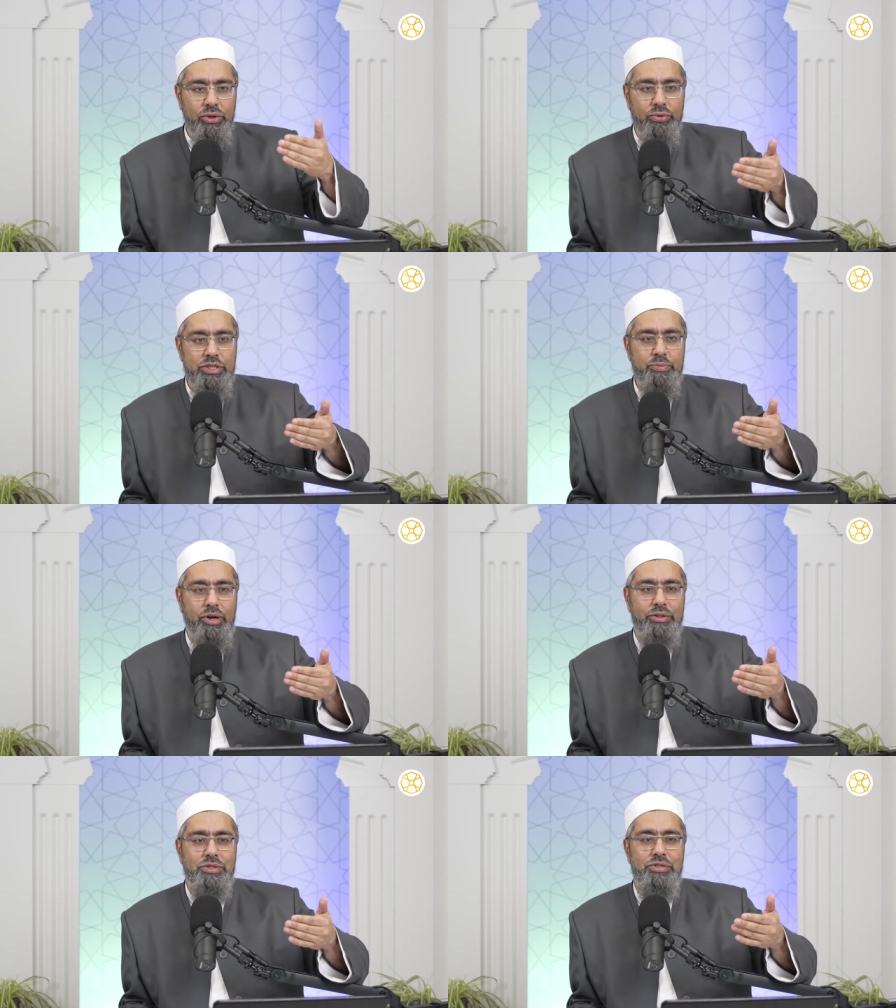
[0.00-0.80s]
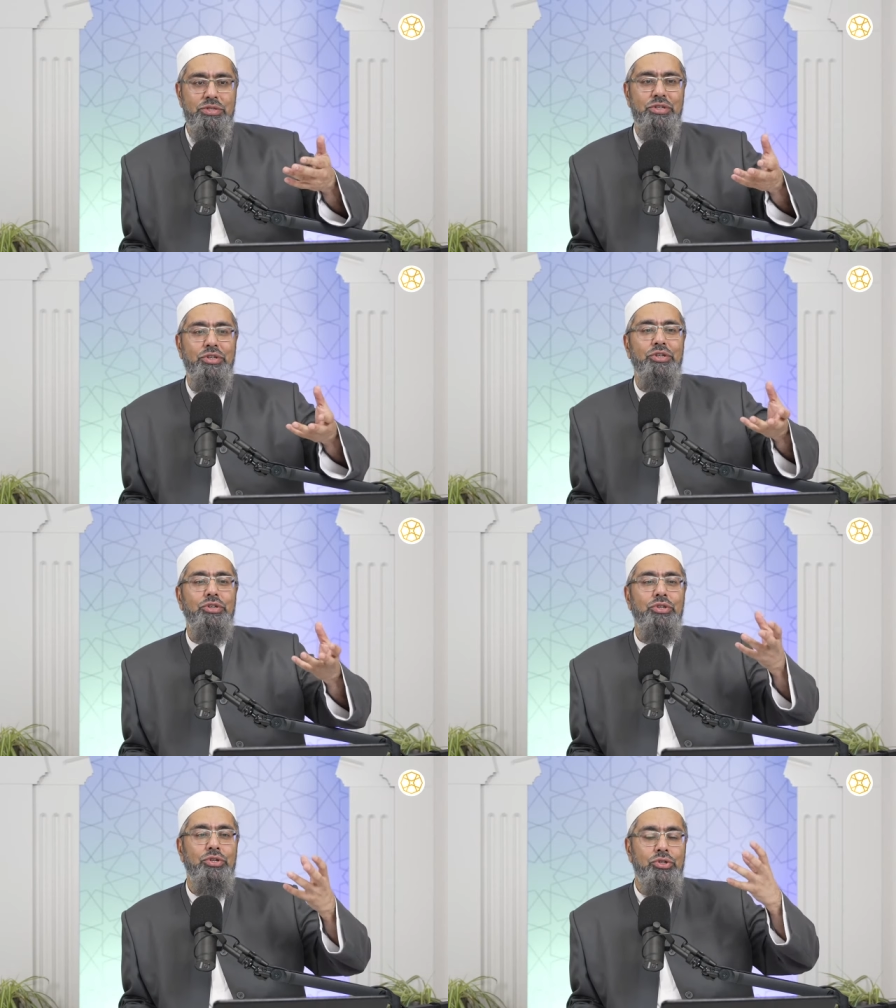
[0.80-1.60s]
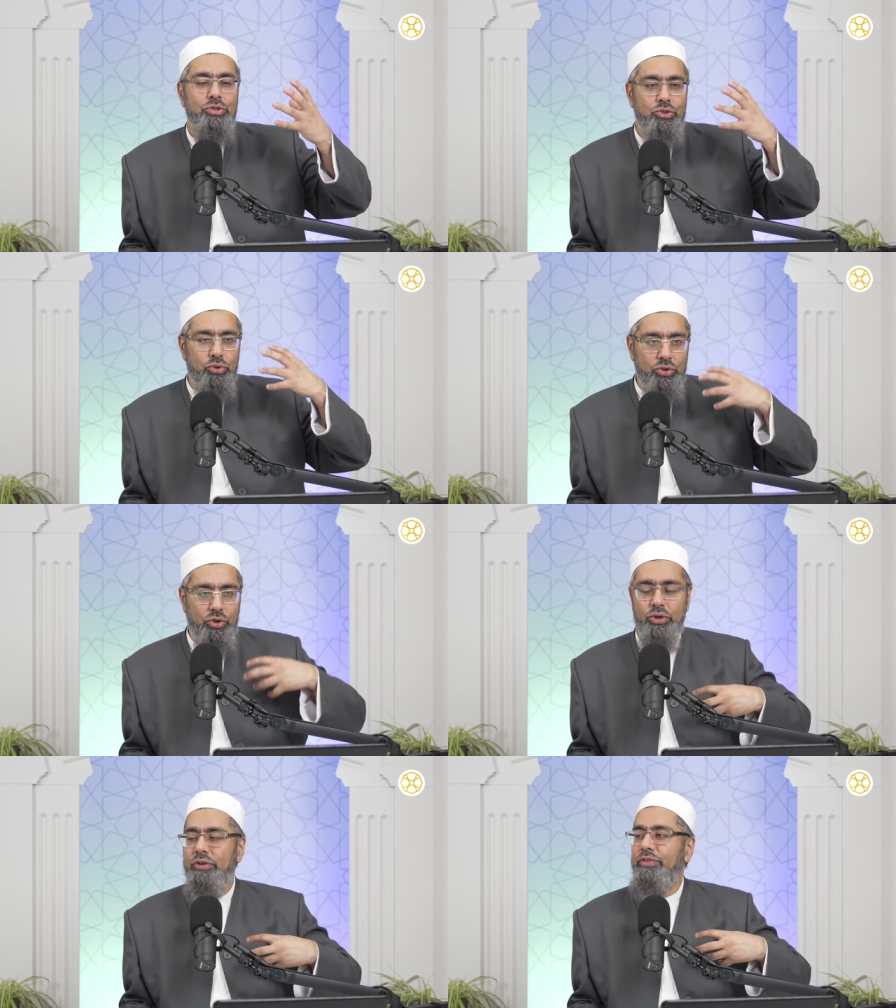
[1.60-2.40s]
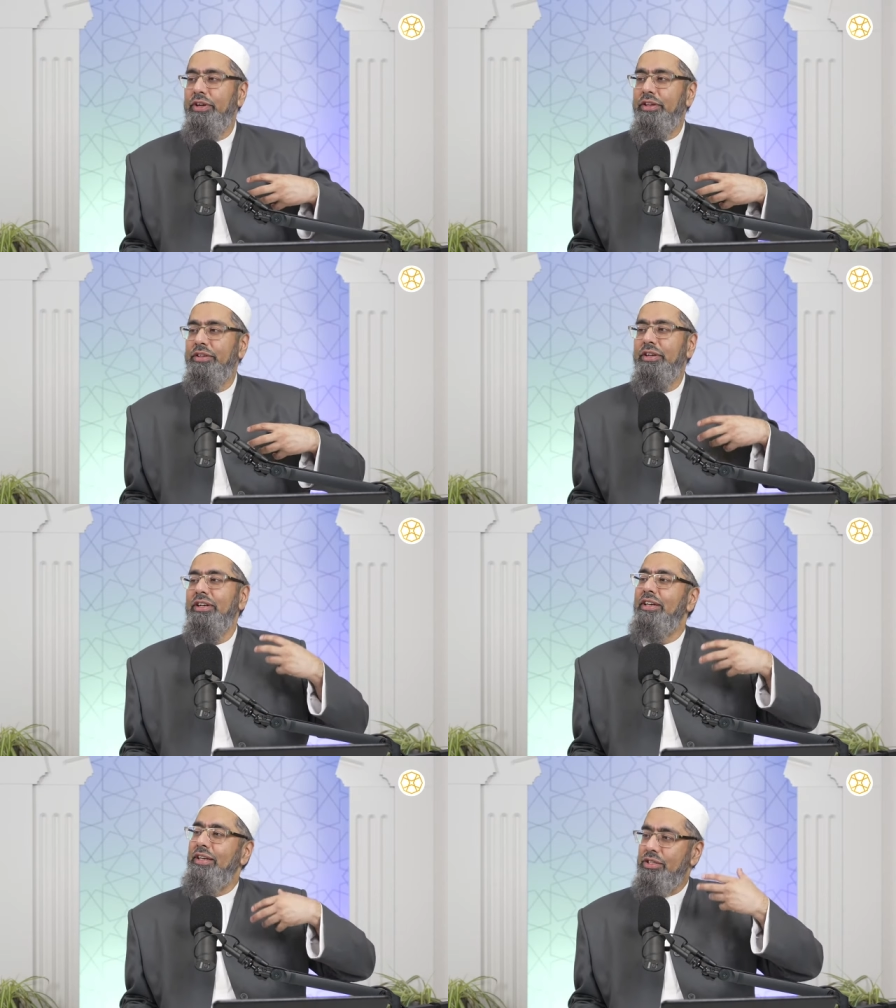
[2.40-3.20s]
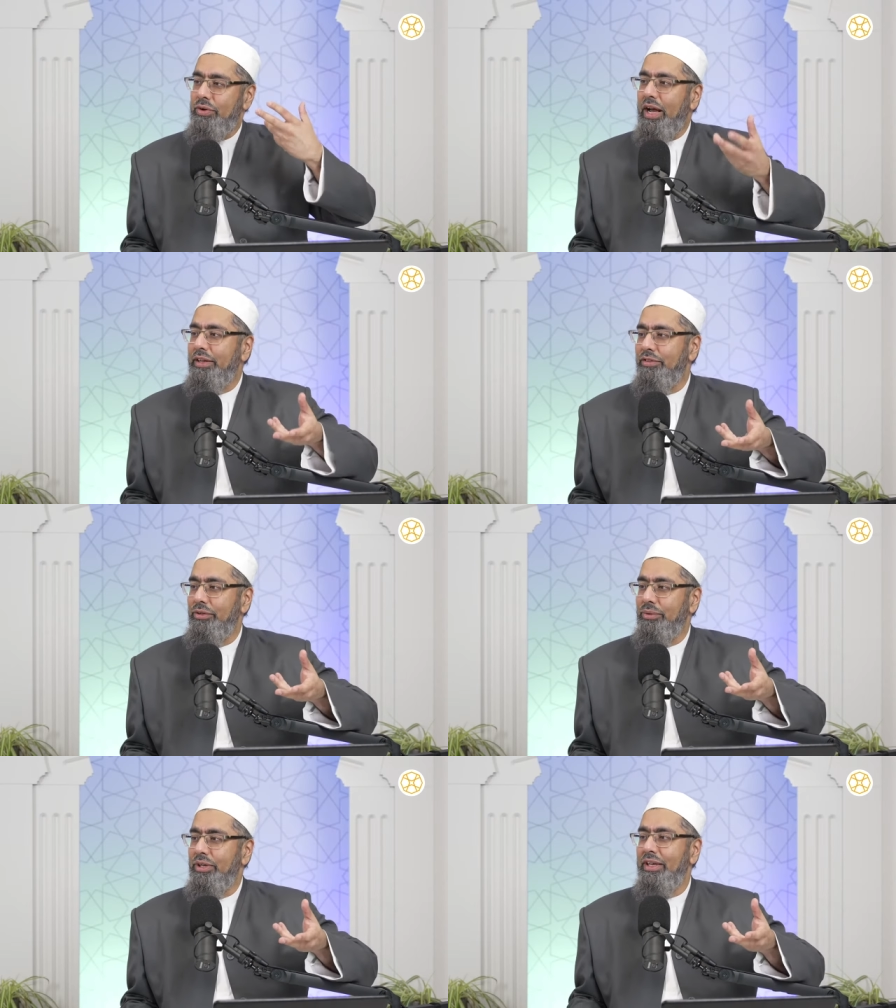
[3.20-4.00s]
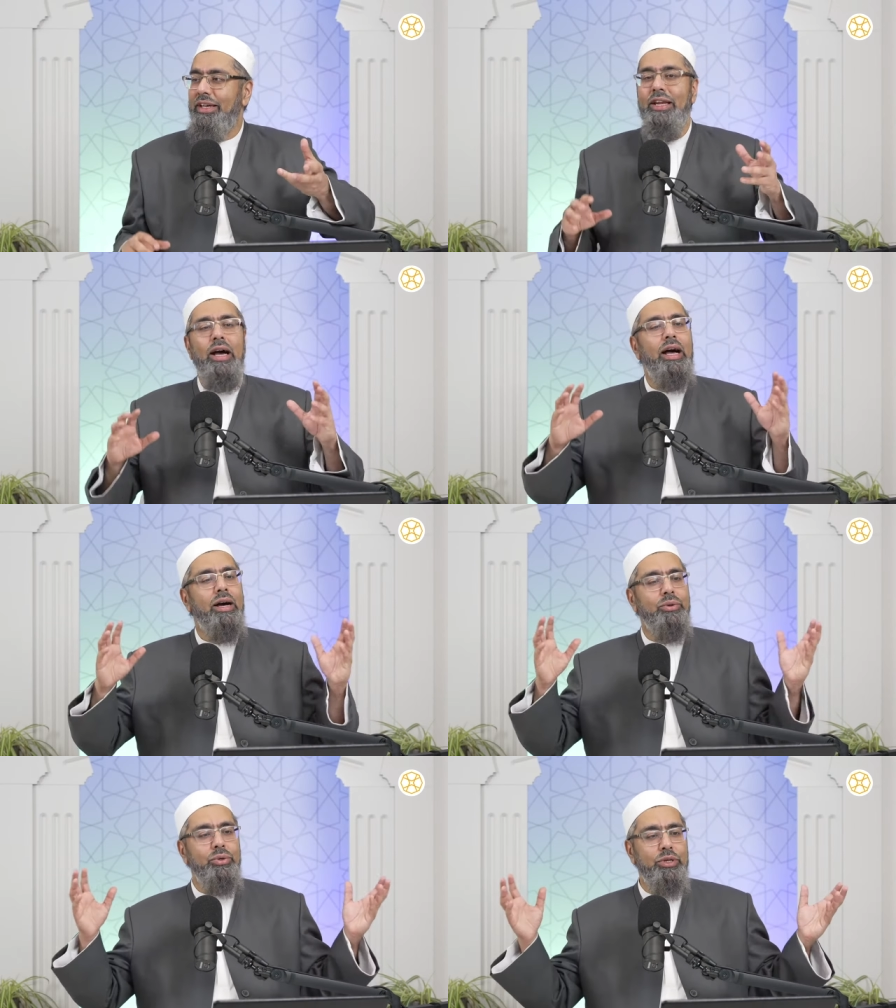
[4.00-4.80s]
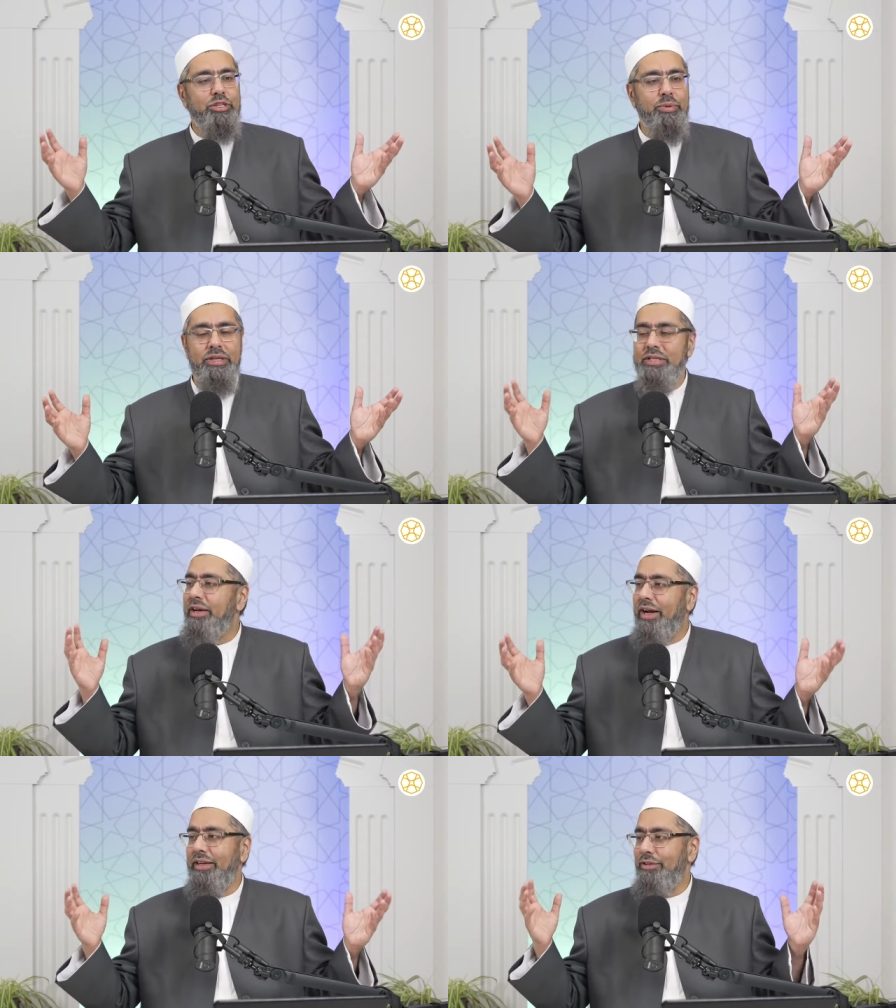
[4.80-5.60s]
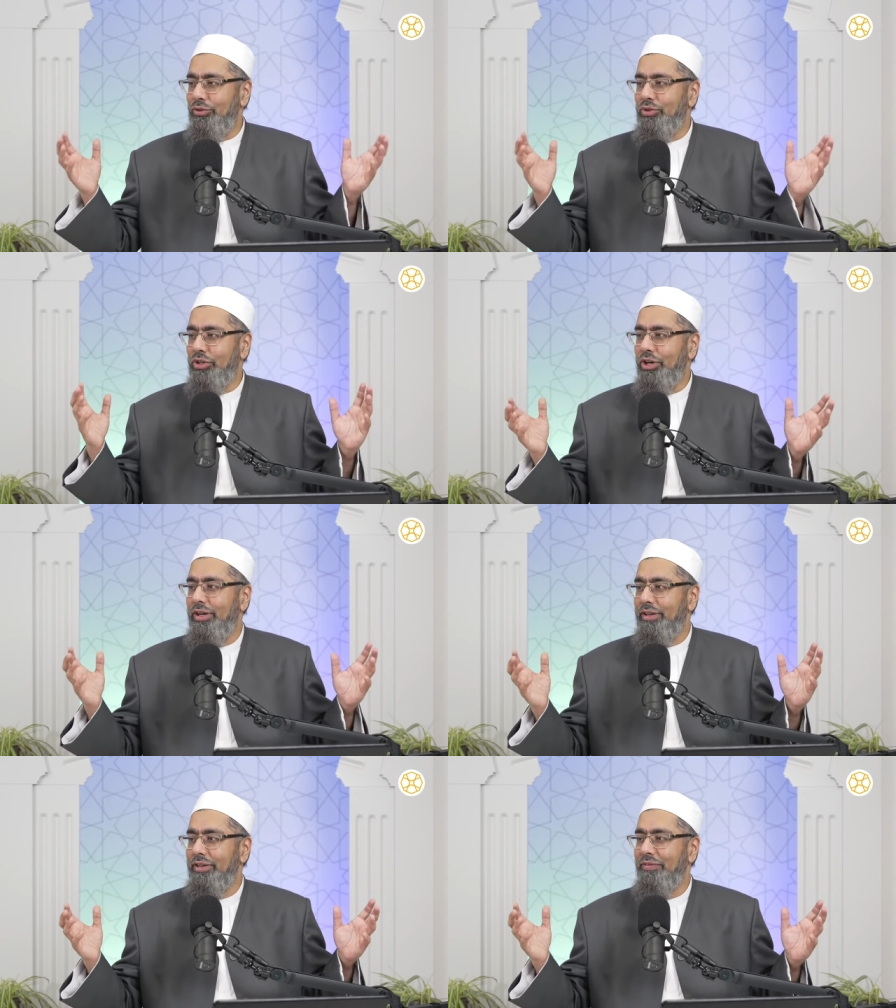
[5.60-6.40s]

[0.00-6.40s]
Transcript: response to the good of another is gratitude. Now, how do you express gratitude to God?